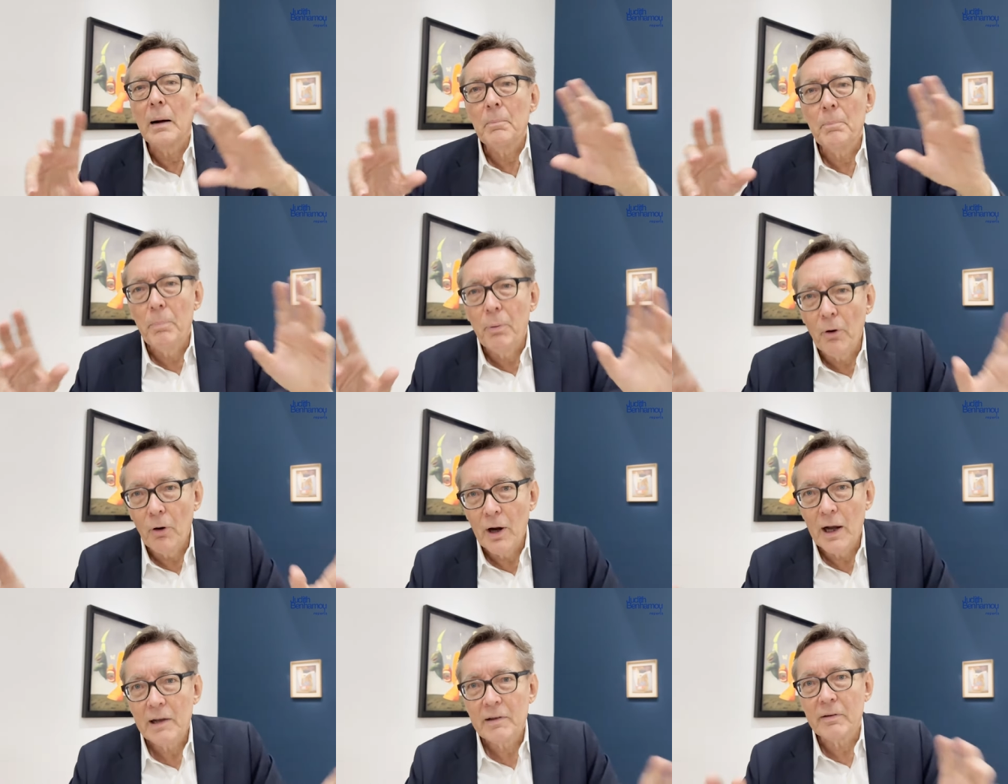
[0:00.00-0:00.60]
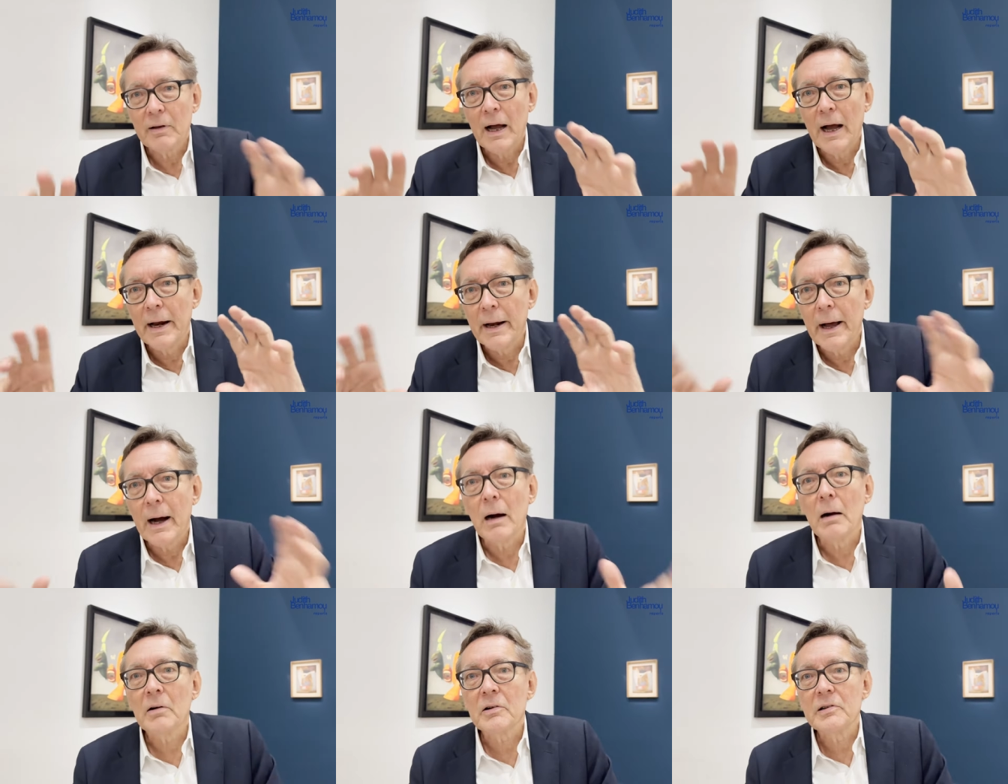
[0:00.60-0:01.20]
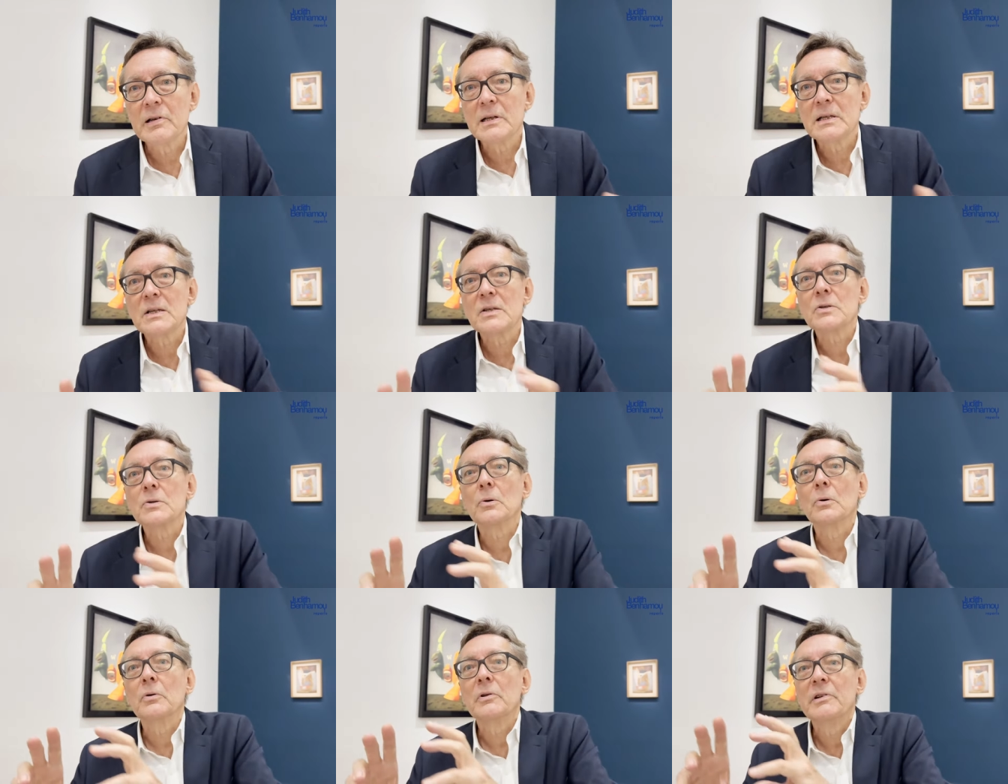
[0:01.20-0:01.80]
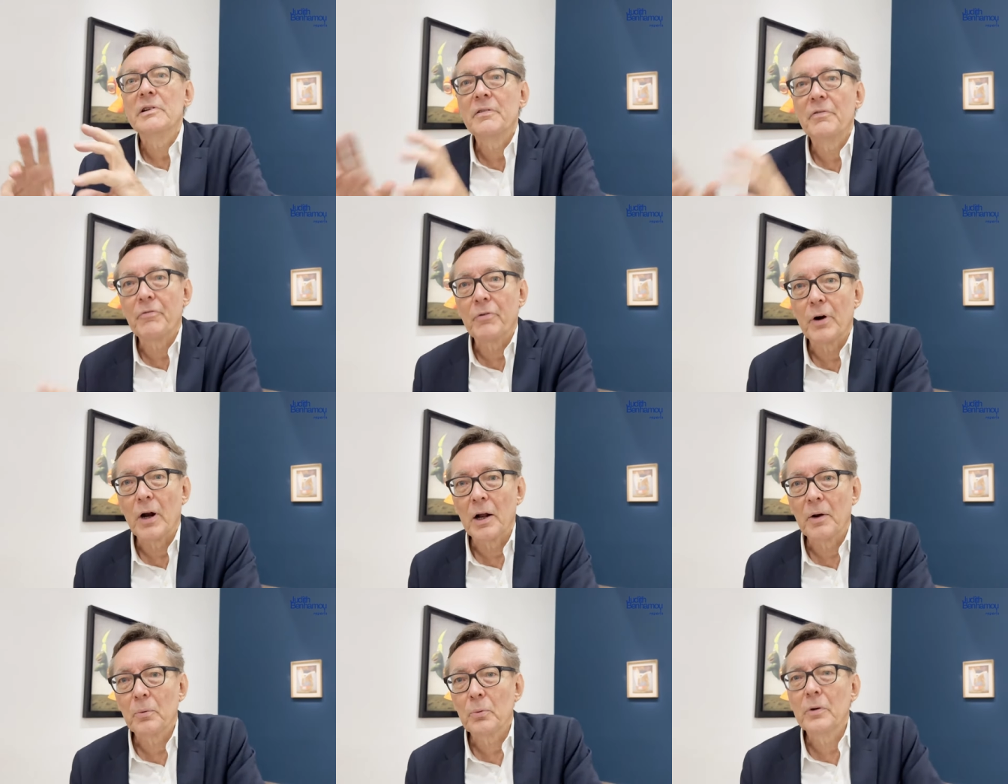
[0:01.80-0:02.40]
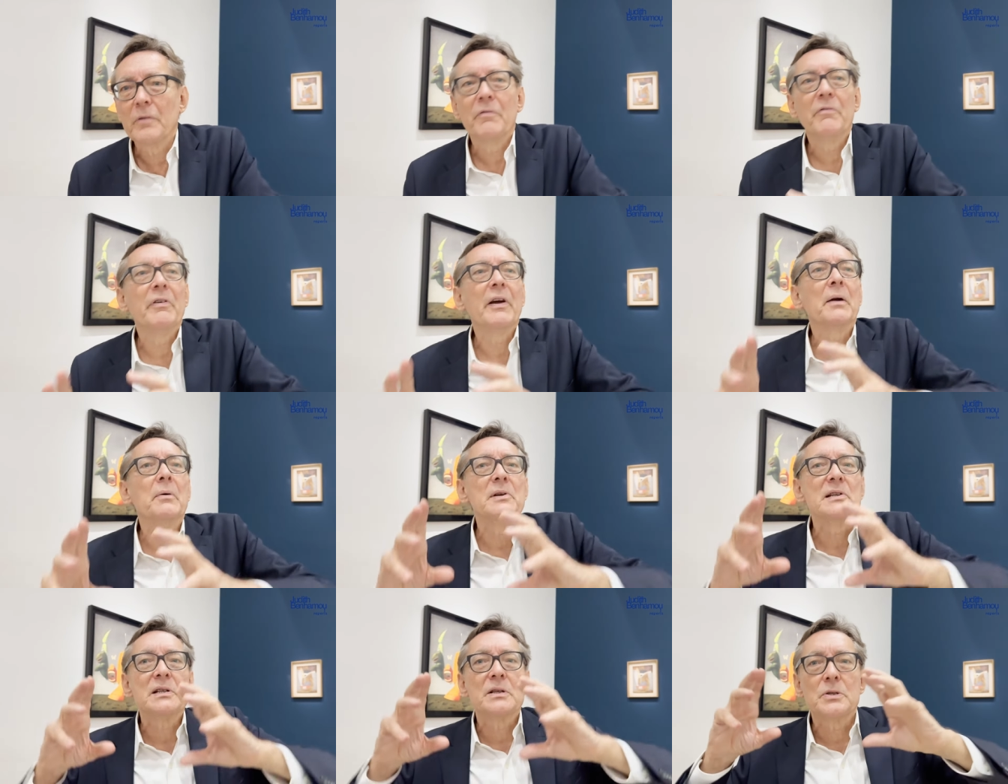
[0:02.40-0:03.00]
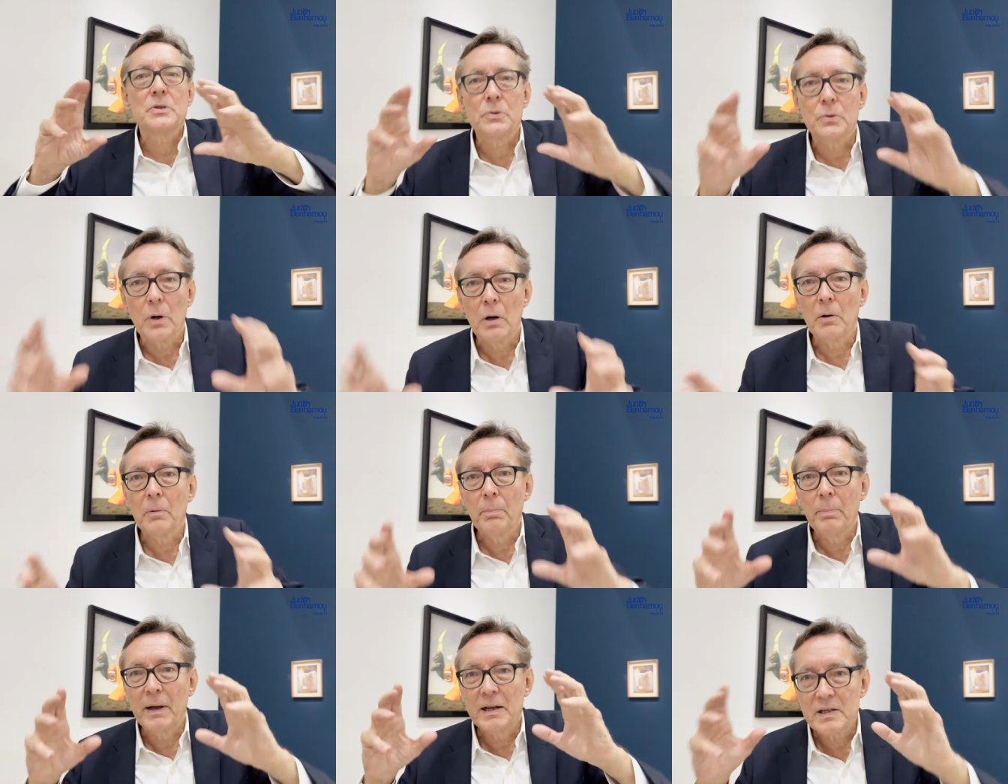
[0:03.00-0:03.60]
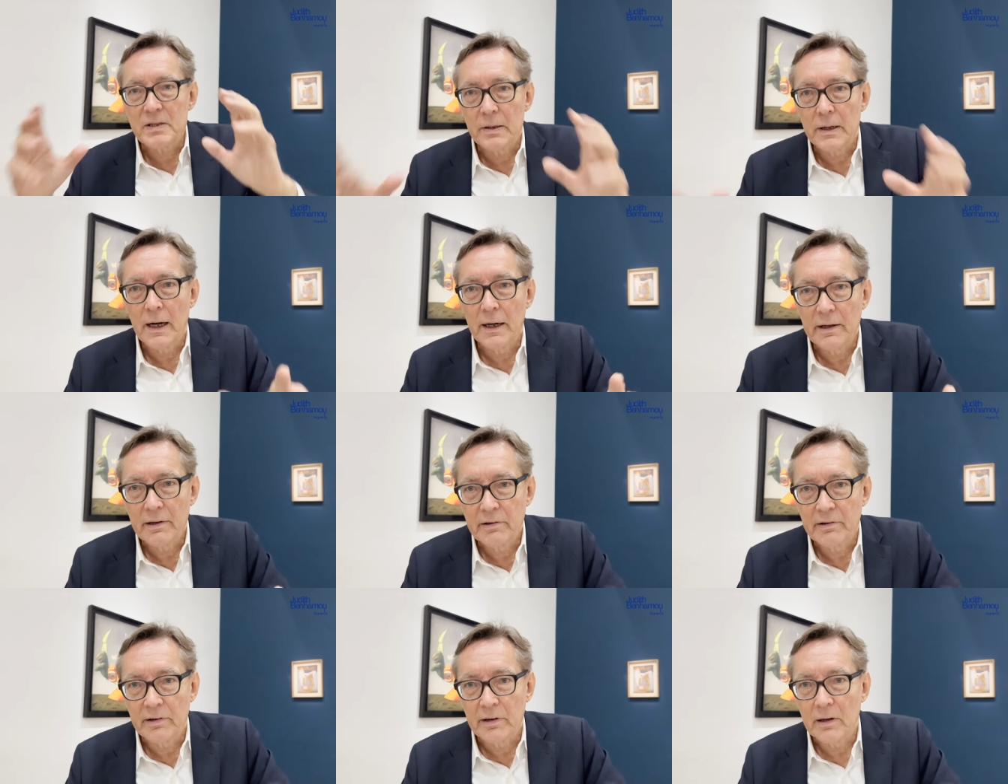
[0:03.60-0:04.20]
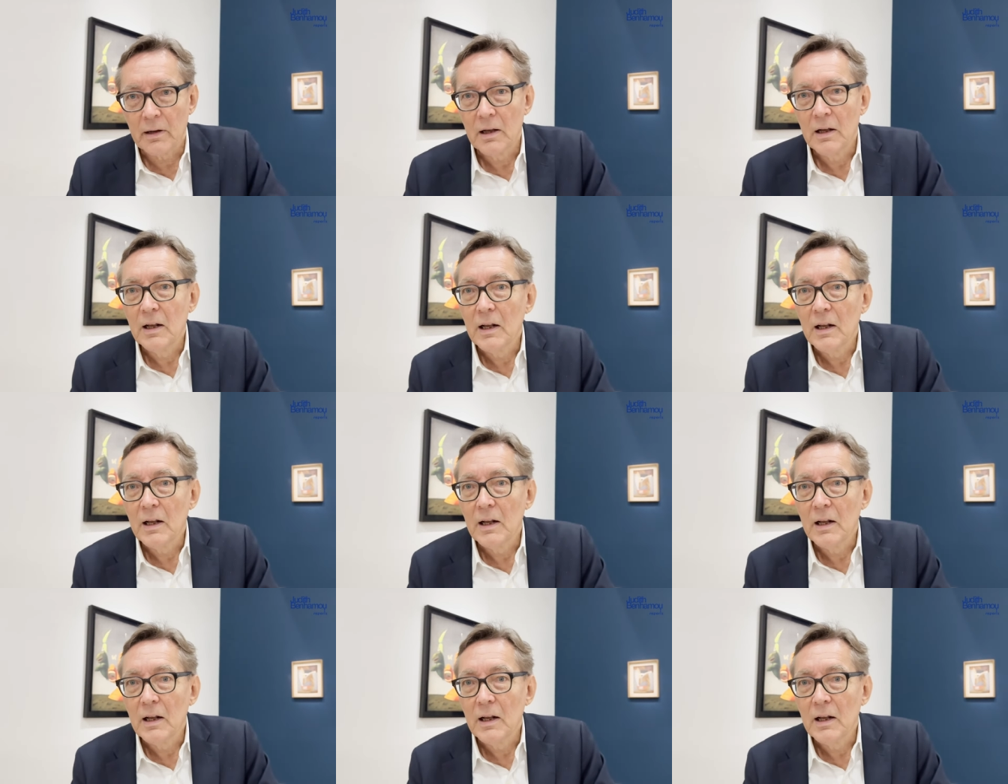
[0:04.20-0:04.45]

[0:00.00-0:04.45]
poet and artist so different, with very strong personality.